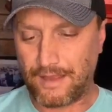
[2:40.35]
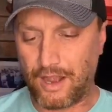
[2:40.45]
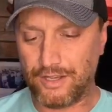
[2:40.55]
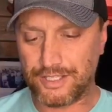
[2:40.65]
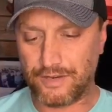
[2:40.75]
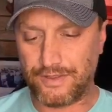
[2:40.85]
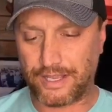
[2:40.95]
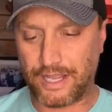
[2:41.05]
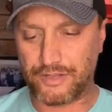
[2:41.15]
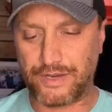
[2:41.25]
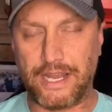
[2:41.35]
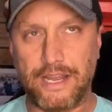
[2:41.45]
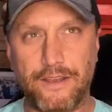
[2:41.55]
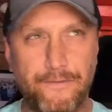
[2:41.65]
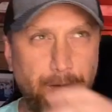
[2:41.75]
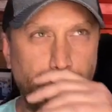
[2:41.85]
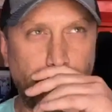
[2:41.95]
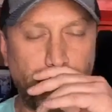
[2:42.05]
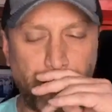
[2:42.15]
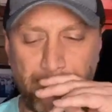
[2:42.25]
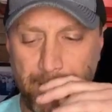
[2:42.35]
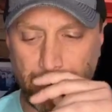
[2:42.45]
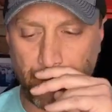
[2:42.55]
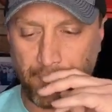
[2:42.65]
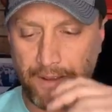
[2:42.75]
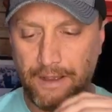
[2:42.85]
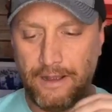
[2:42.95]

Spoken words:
Also in the country, and if you remember,